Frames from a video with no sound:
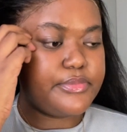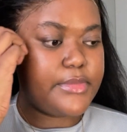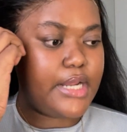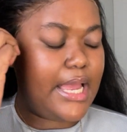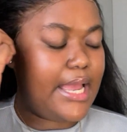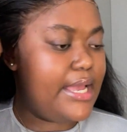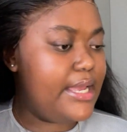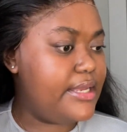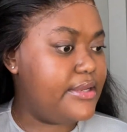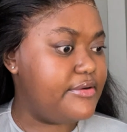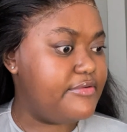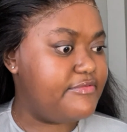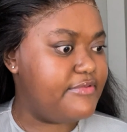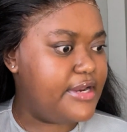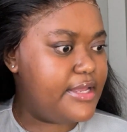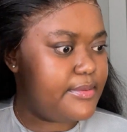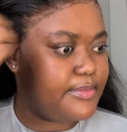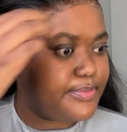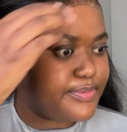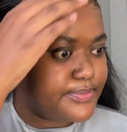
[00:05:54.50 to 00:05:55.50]
I hate a
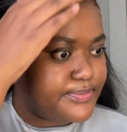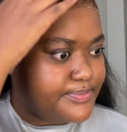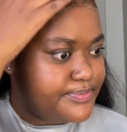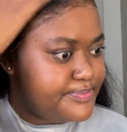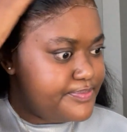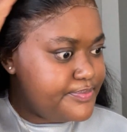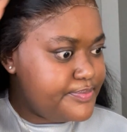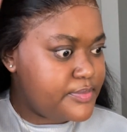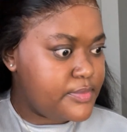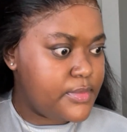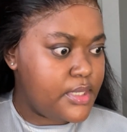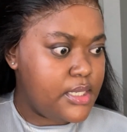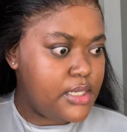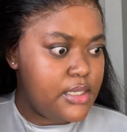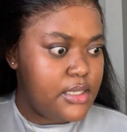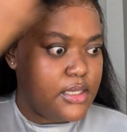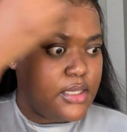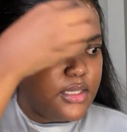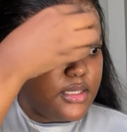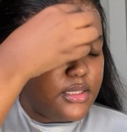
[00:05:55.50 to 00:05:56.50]
flap.
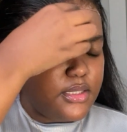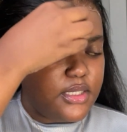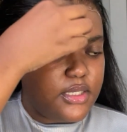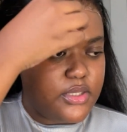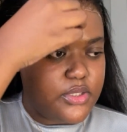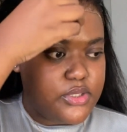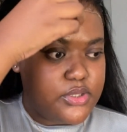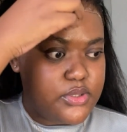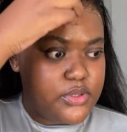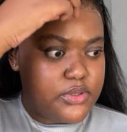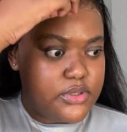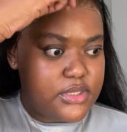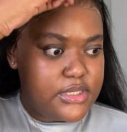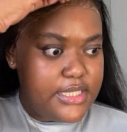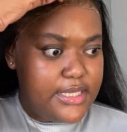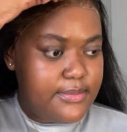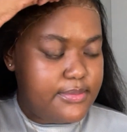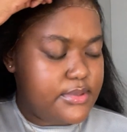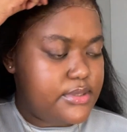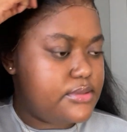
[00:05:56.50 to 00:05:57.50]
They are so
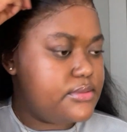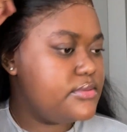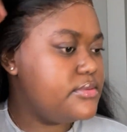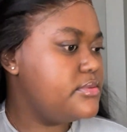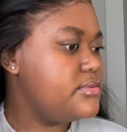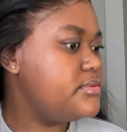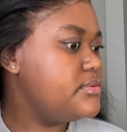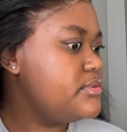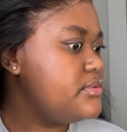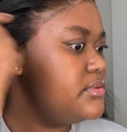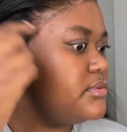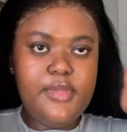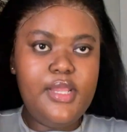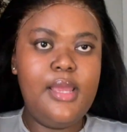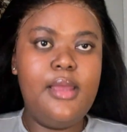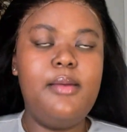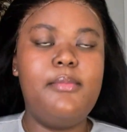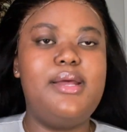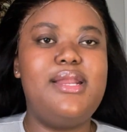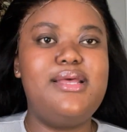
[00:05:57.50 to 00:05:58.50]
stubborn.
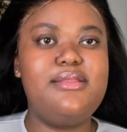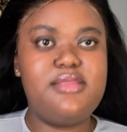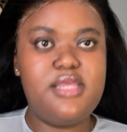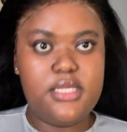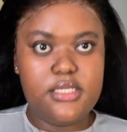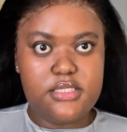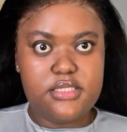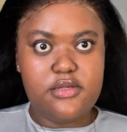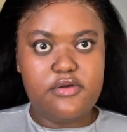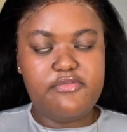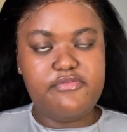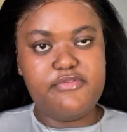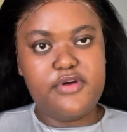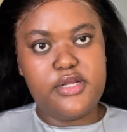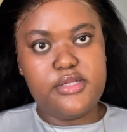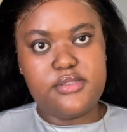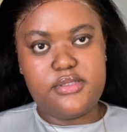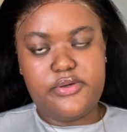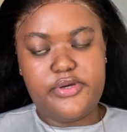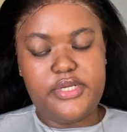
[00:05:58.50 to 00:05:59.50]
But I think so far
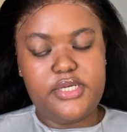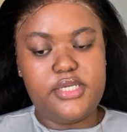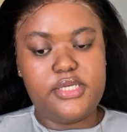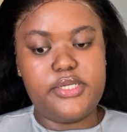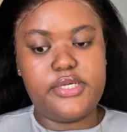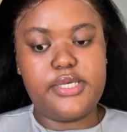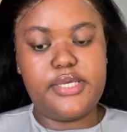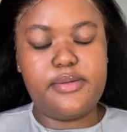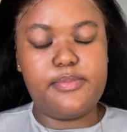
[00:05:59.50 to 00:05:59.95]
it's already looking